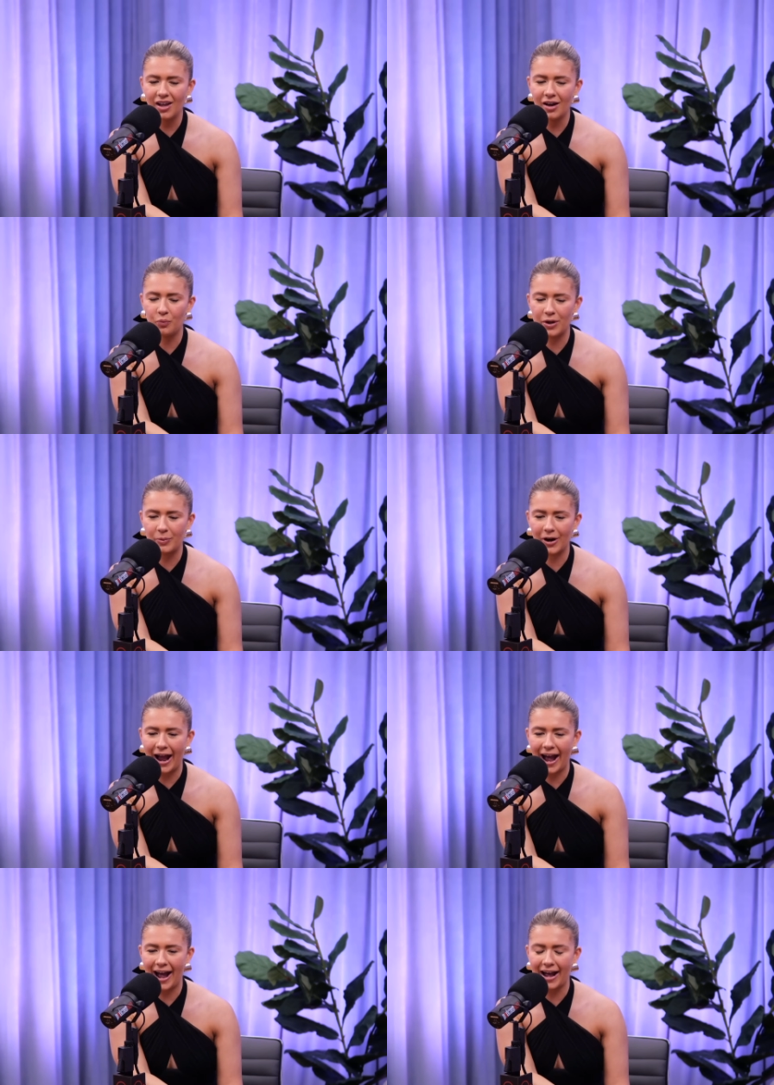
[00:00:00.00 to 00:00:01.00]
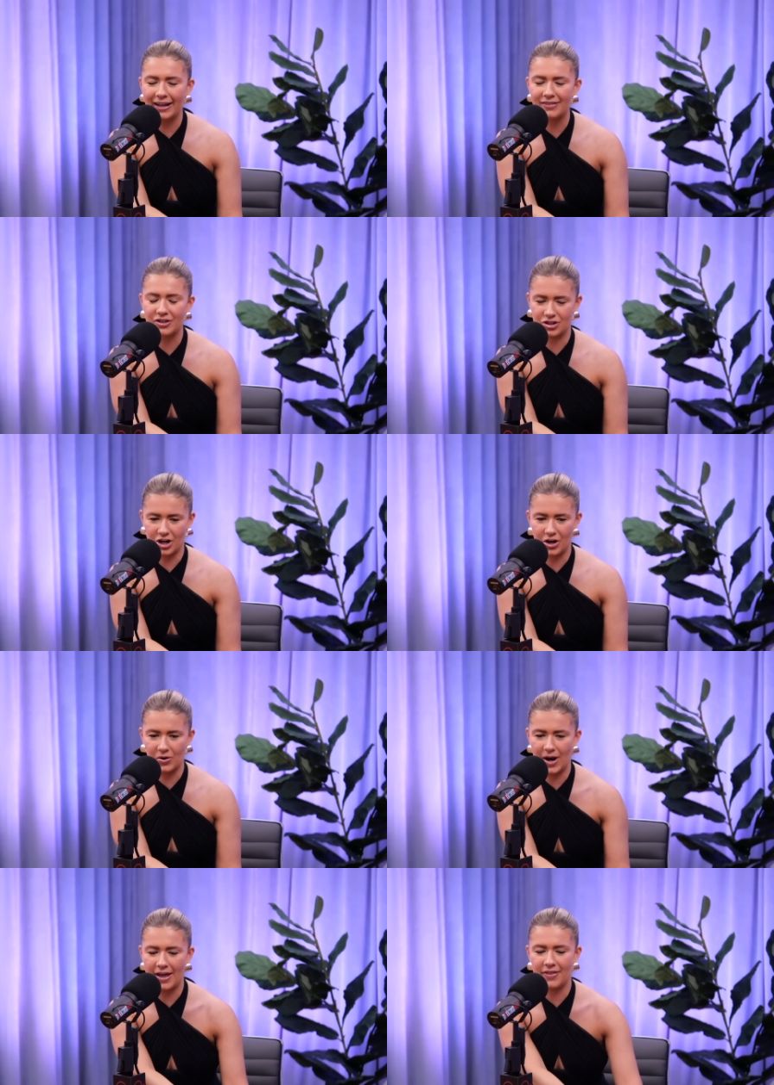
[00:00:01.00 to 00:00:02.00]
We were at the
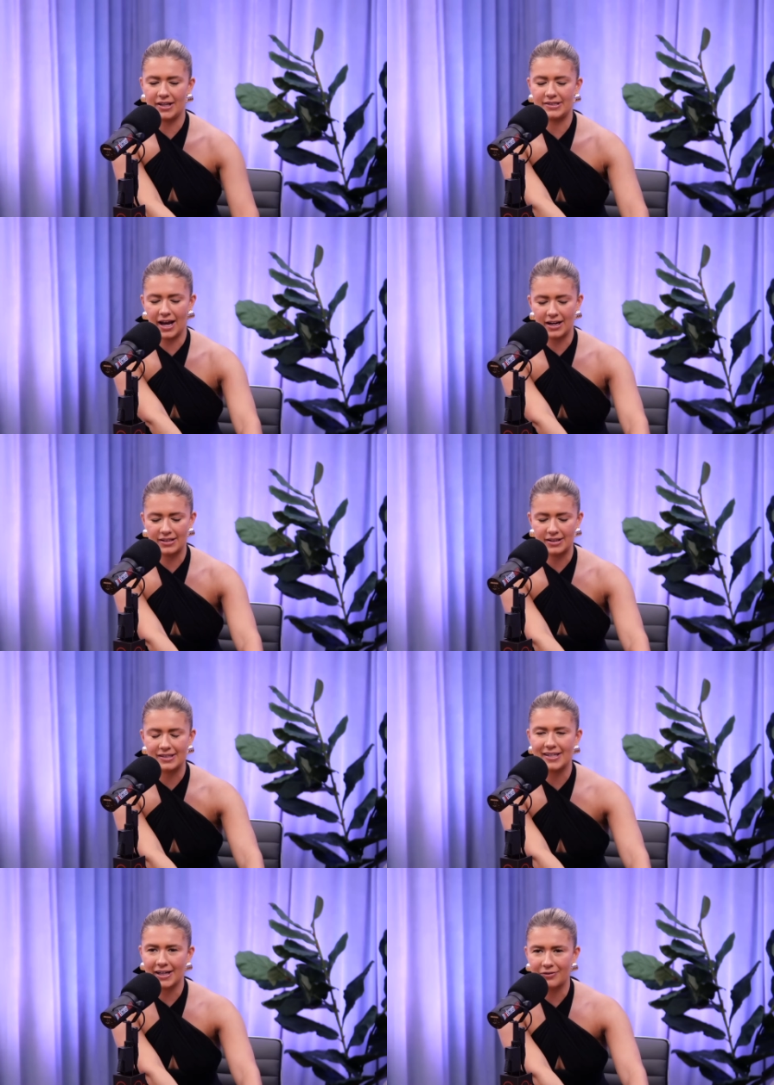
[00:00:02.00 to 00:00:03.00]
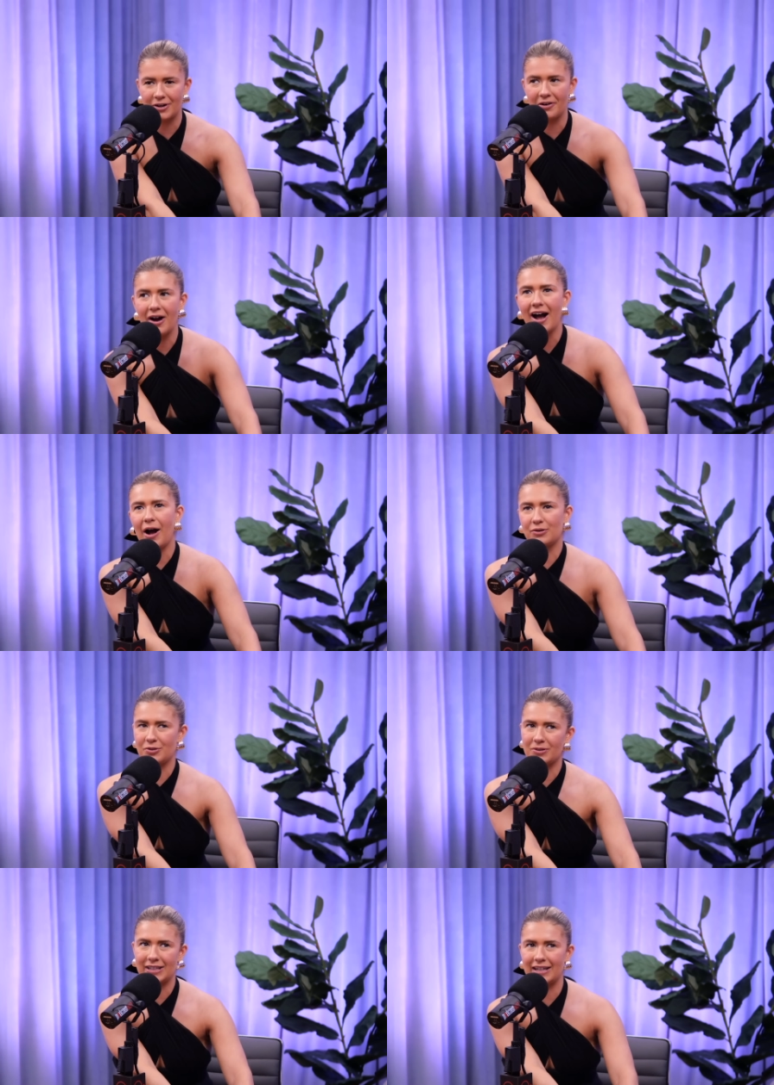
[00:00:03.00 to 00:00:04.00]
show, and they sat us in the second row. I was so
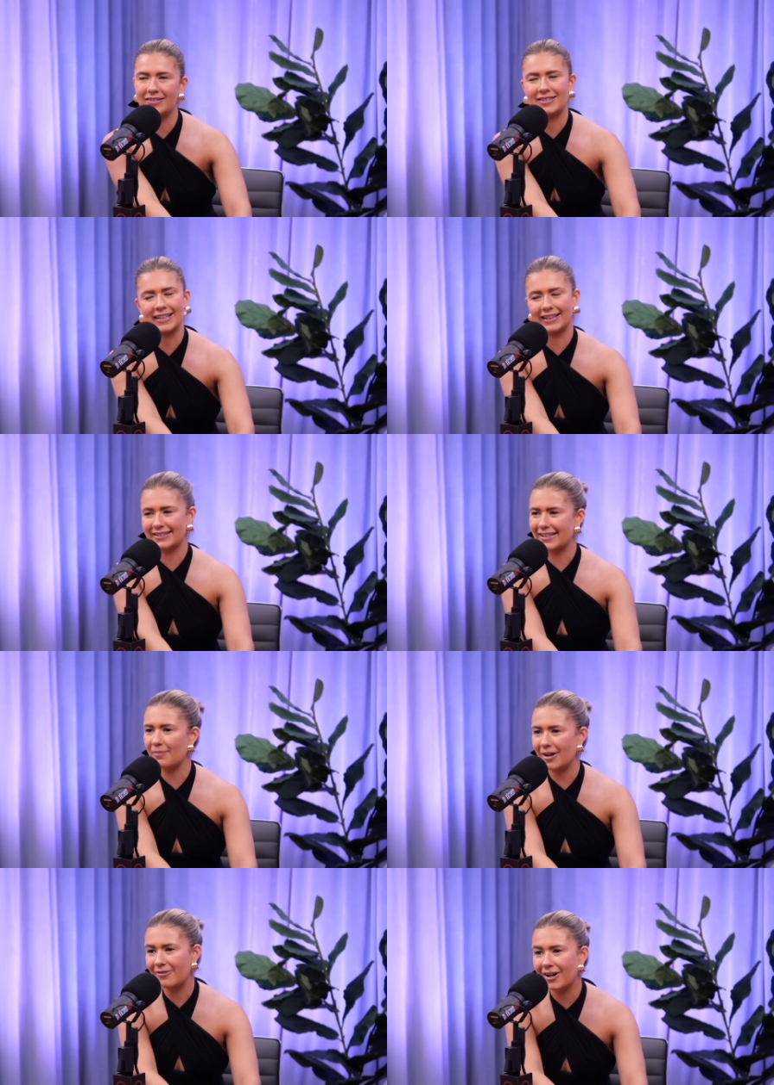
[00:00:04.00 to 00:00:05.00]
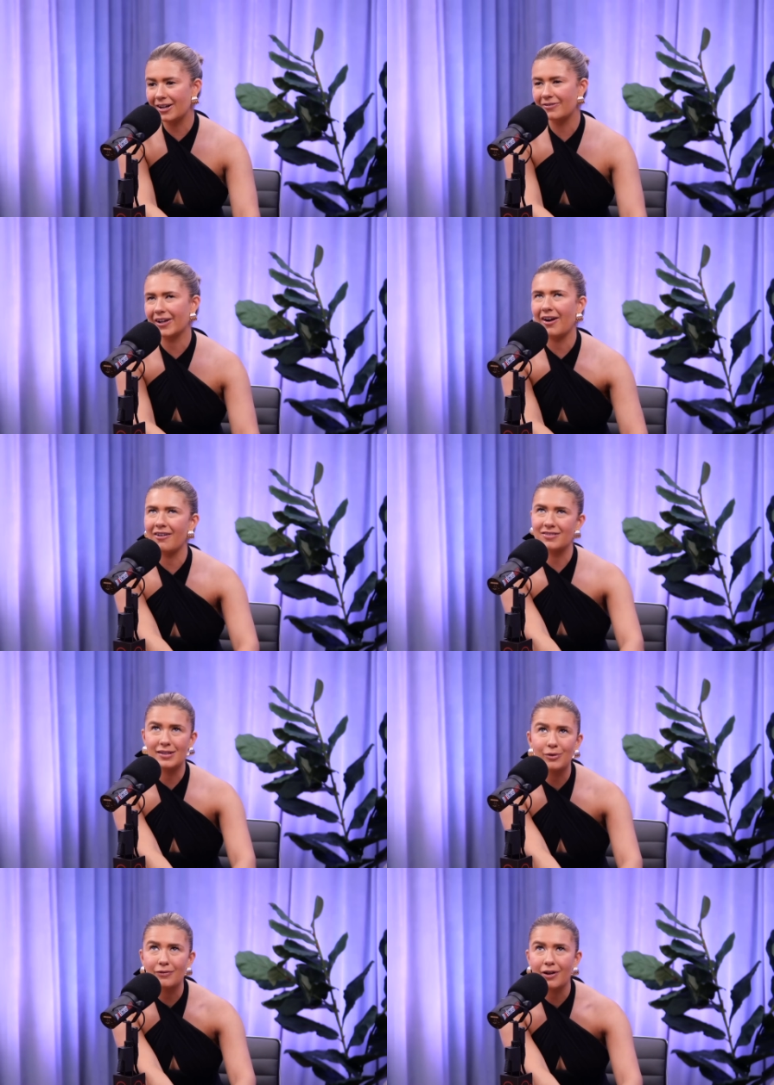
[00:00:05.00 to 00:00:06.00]
excited. I was like, let's get made fun of. Like, obviously
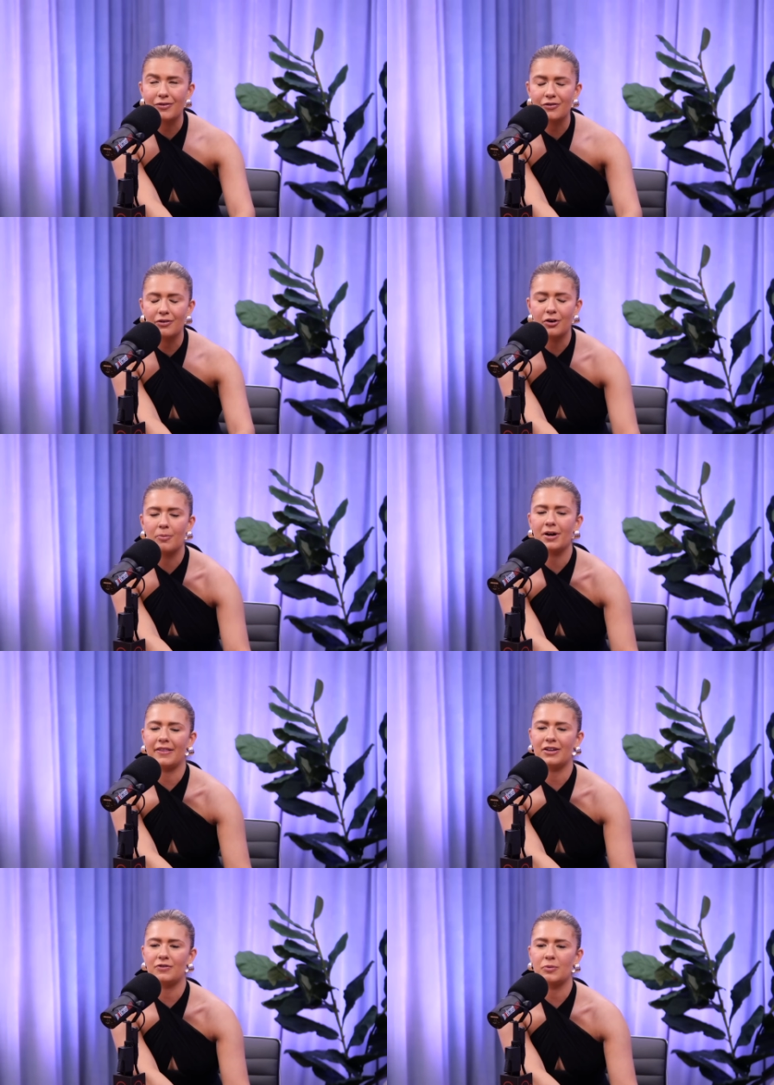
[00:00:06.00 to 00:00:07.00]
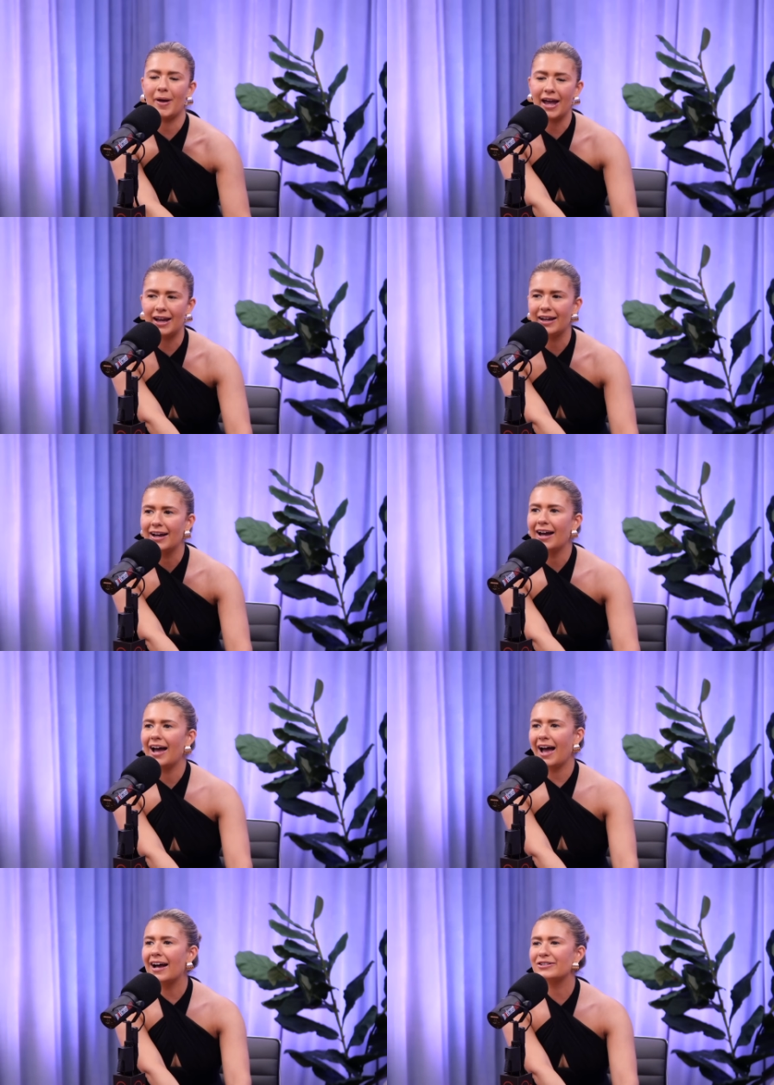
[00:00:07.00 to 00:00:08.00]
would have loved the front row, but I think you have to pay
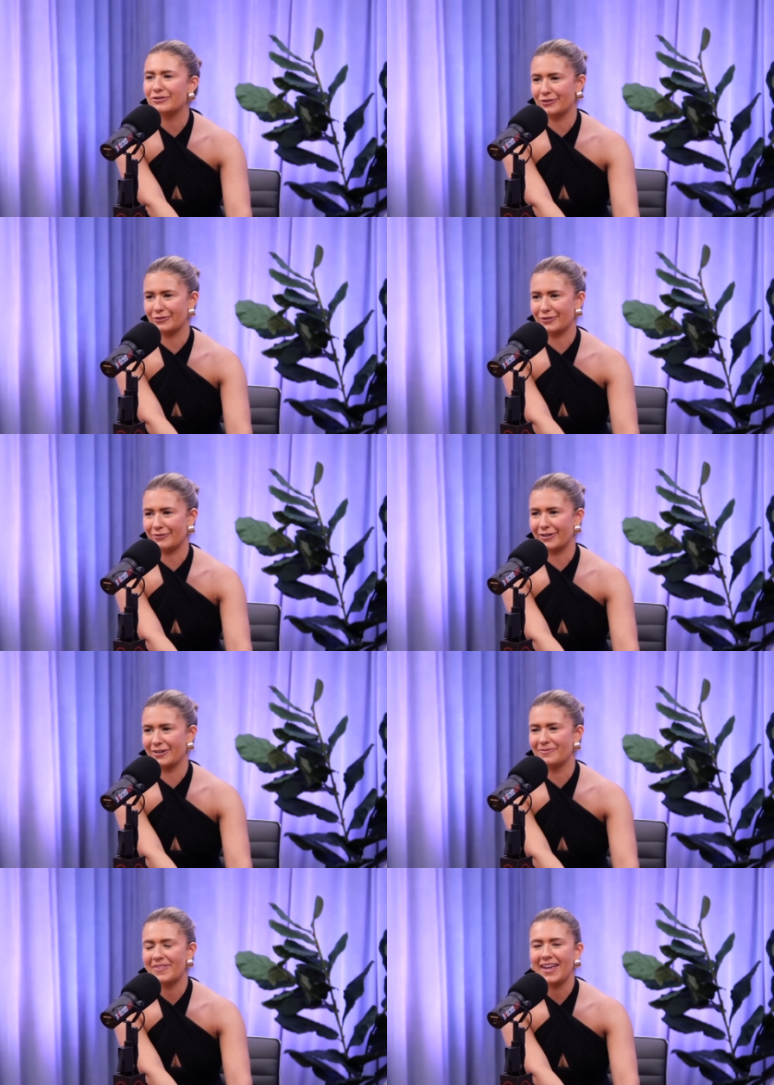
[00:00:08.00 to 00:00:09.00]
extra for the front row.